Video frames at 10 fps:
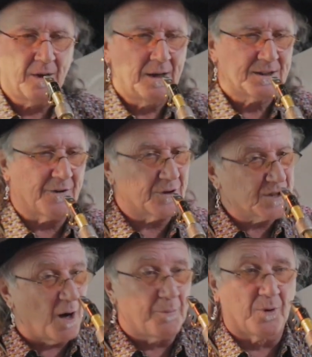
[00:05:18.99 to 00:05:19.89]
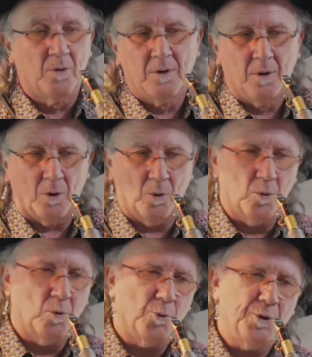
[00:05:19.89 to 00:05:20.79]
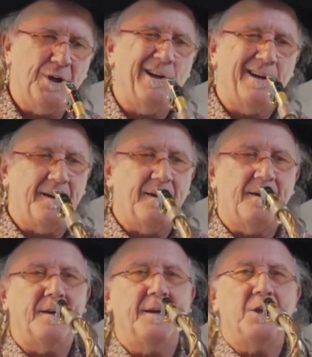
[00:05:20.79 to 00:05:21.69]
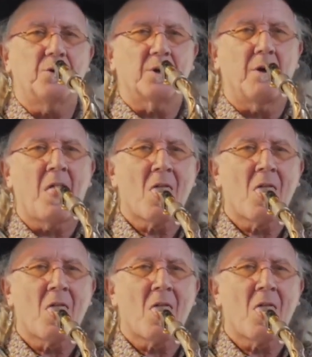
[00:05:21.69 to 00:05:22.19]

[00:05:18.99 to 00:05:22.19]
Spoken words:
So for example, oh yeah, you could go.